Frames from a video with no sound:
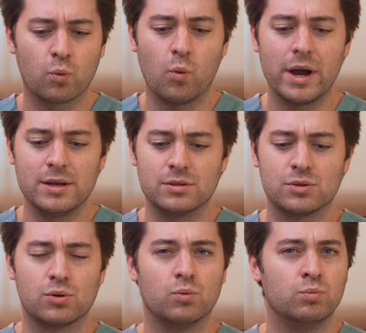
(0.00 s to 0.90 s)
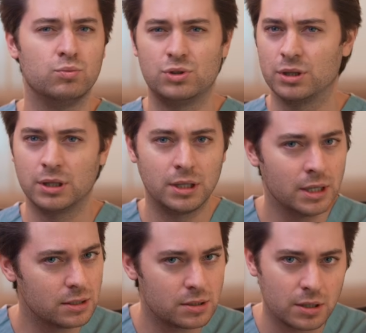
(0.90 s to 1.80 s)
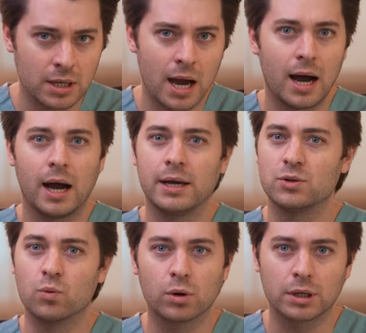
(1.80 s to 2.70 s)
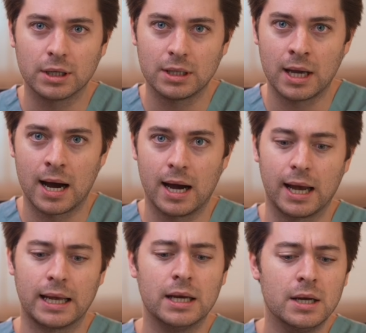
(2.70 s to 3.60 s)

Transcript: ways to get to the eye, to work in the eye.